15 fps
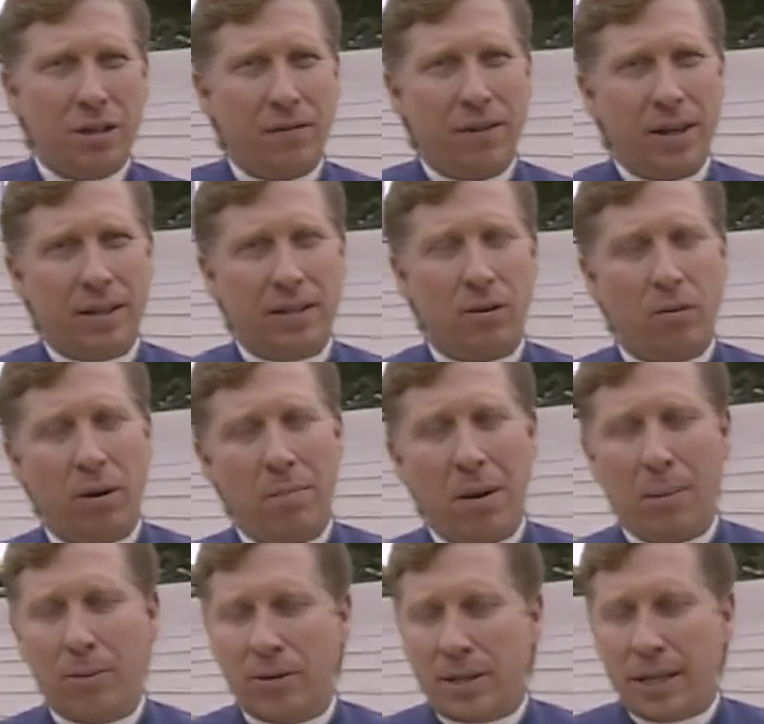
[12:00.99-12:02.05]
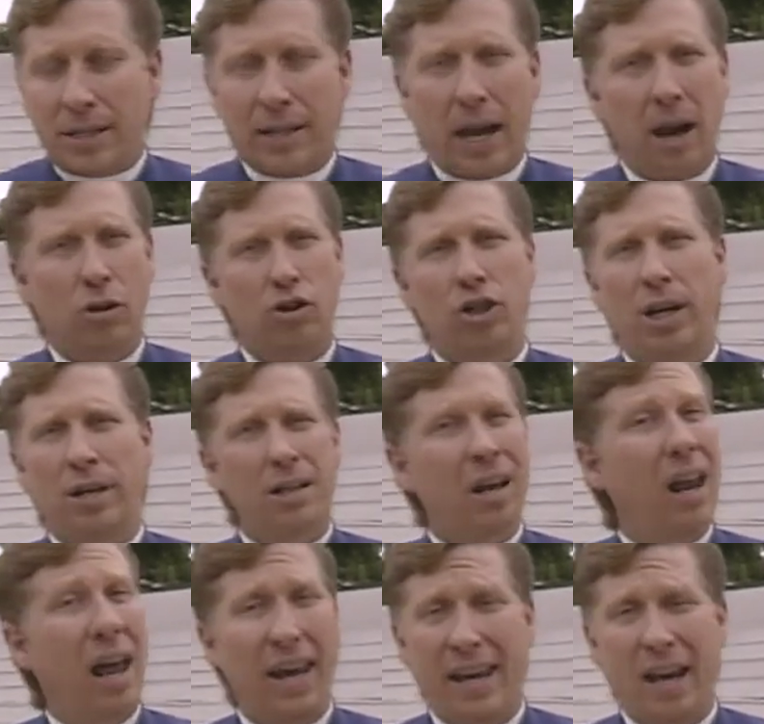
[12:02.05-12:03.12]
of this and remembers it's how gentle
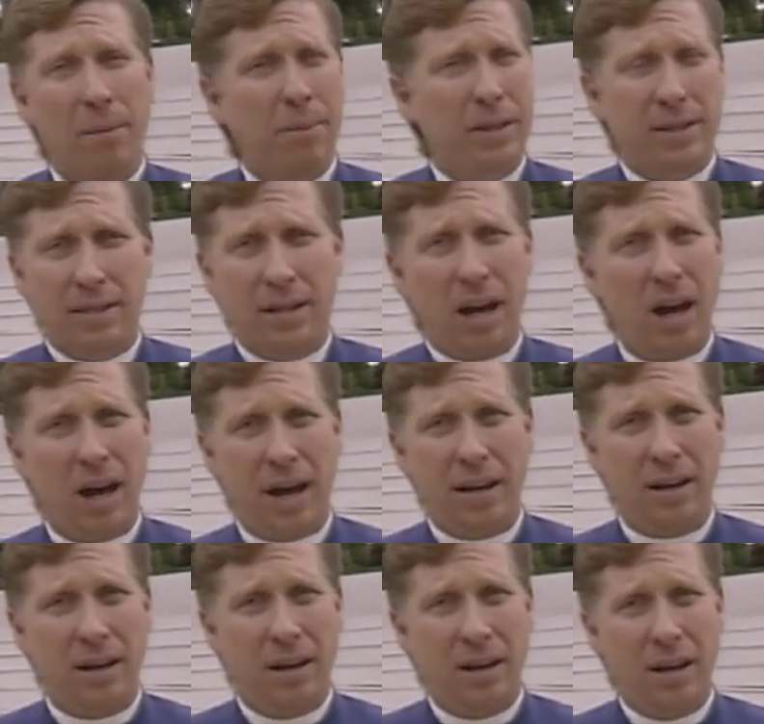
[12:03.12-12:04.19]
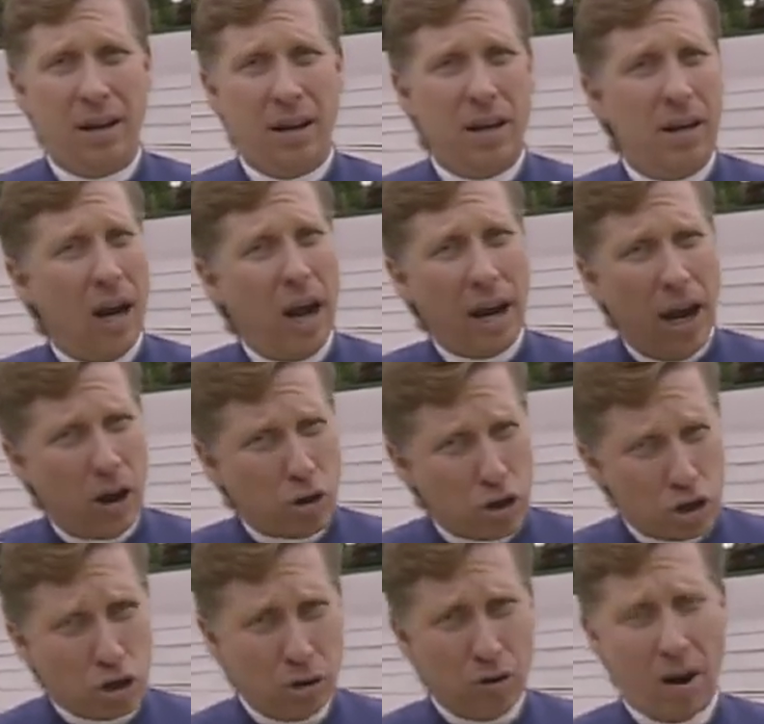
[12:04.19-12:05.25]
I am inside, not how
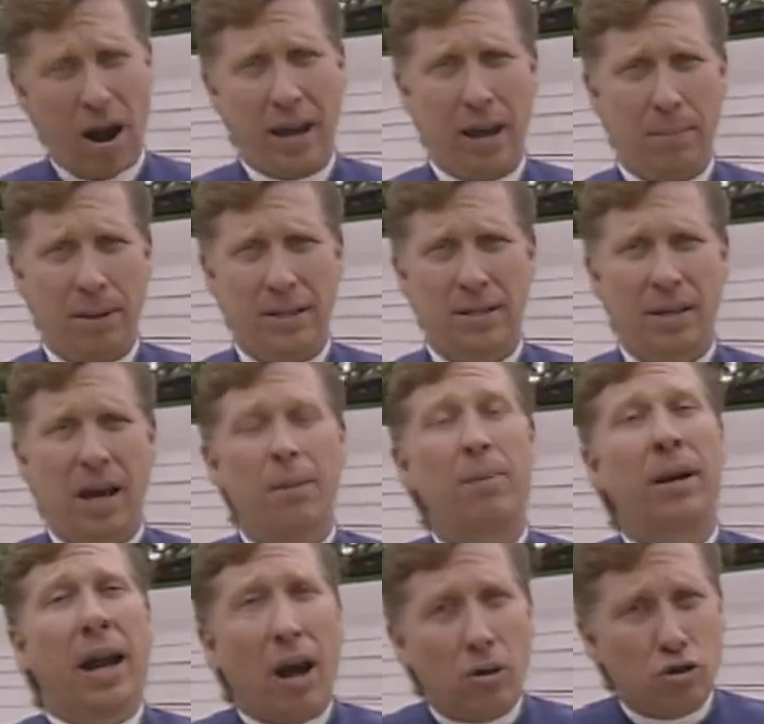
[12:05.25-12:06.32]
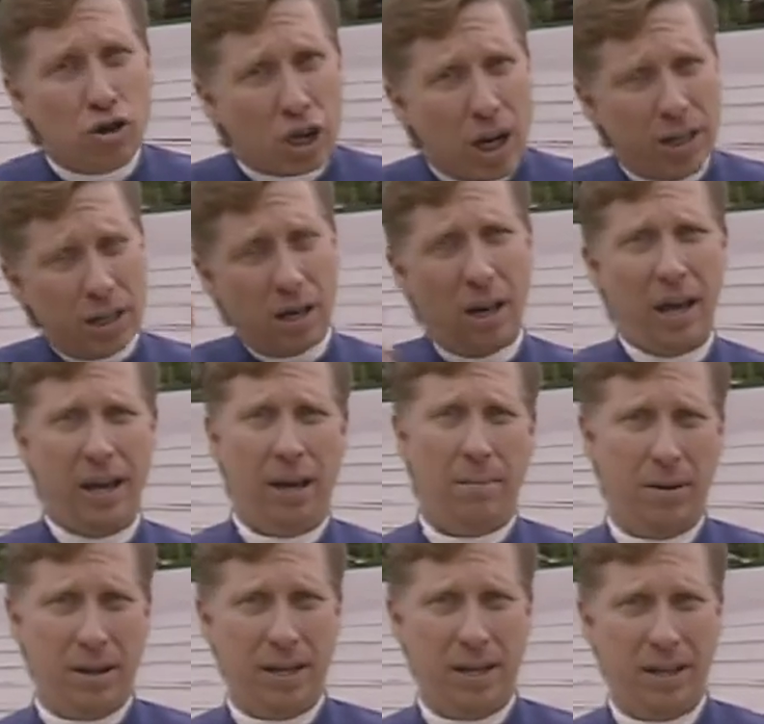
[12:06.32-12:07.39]
sure I am inside, but how gentle I am
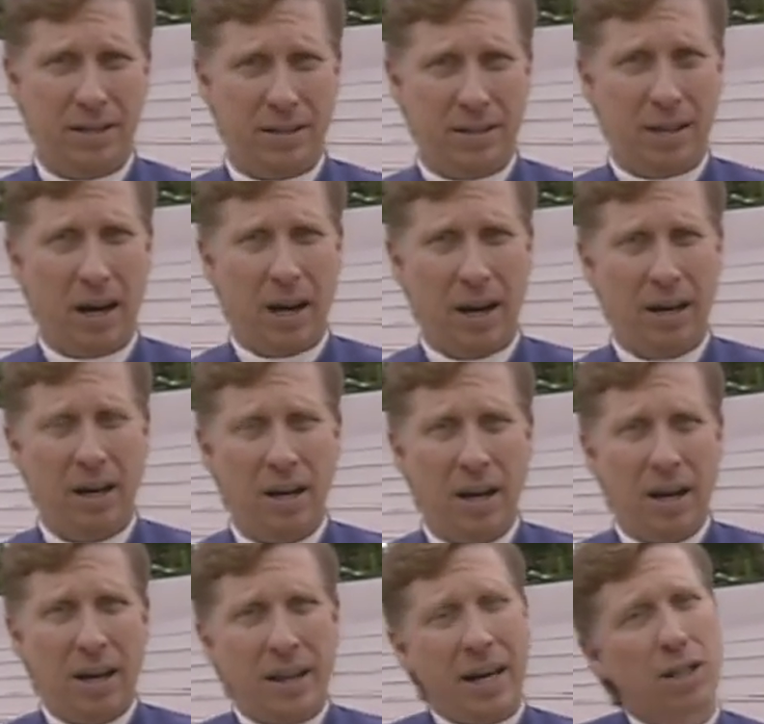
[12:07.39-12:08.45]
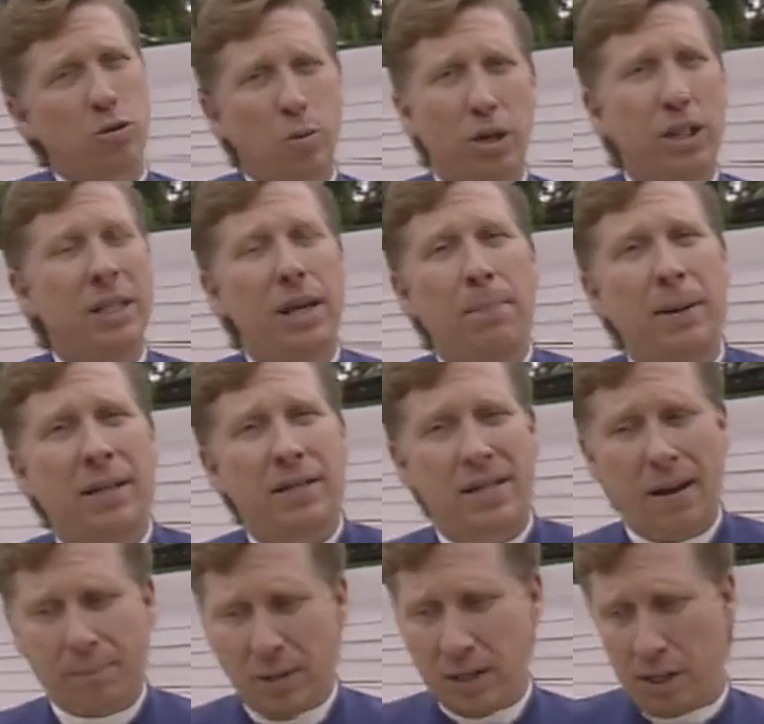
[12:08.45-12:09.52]
on the inside, that's when deep
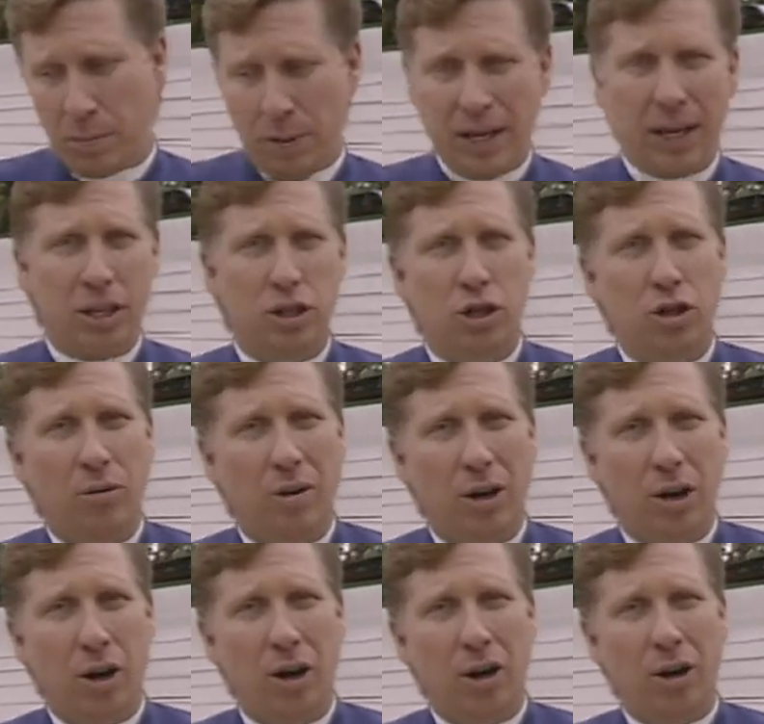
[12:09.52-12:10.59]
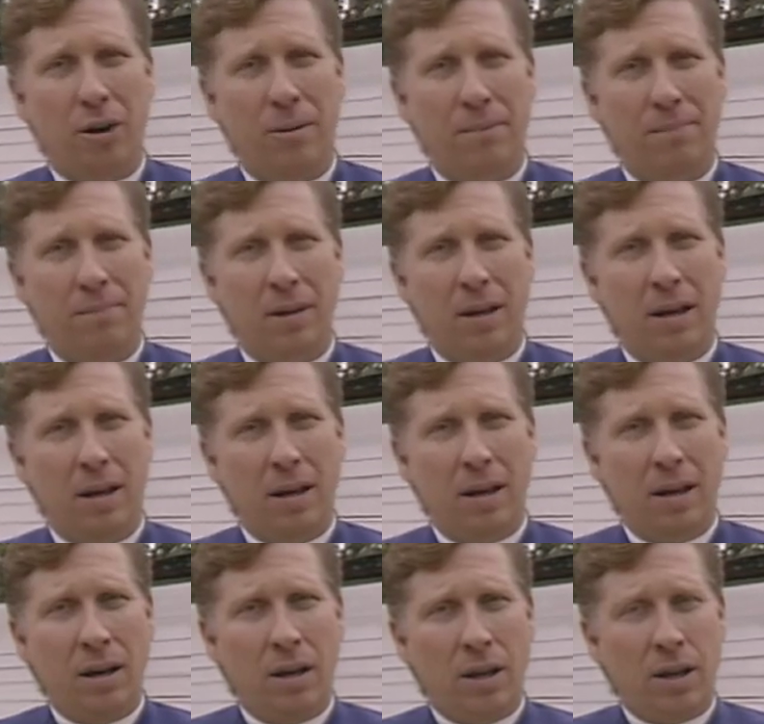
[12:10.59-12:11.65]
acceptance begins to occur.
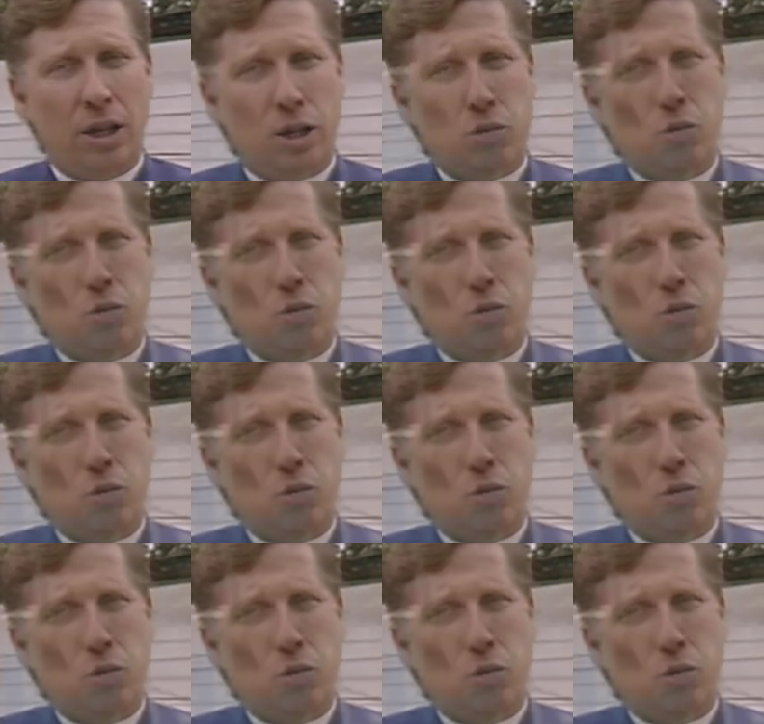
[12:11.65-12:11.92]
This